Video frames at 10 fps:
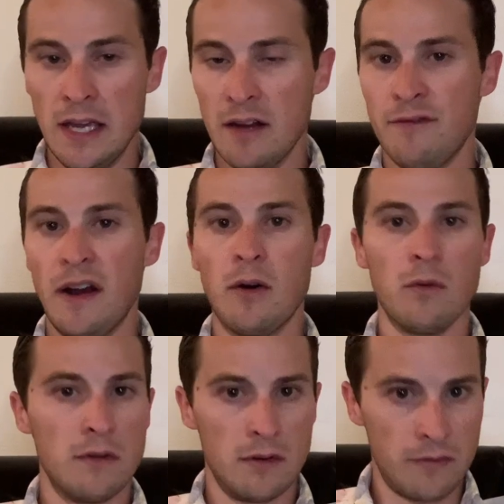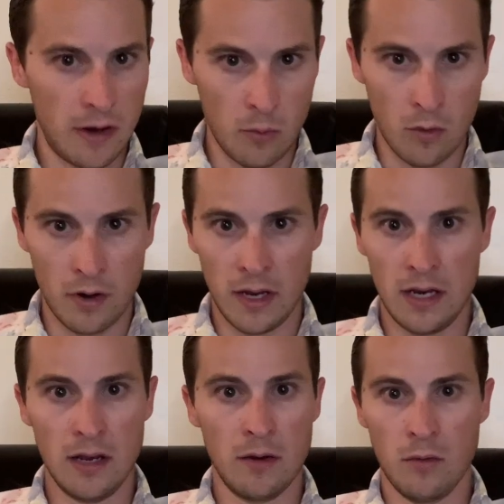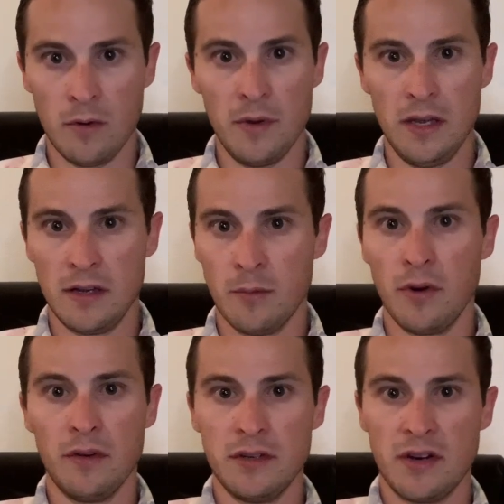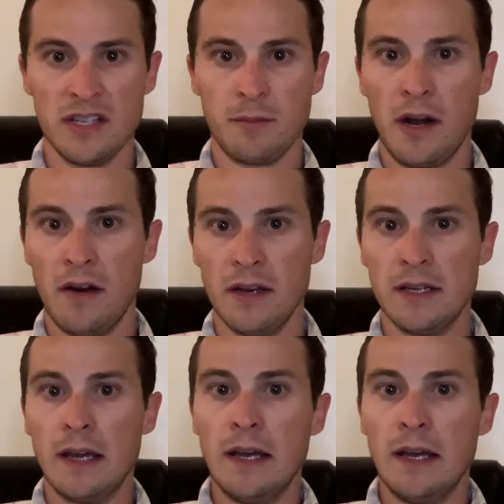And fair warning, I want to be completely transparent.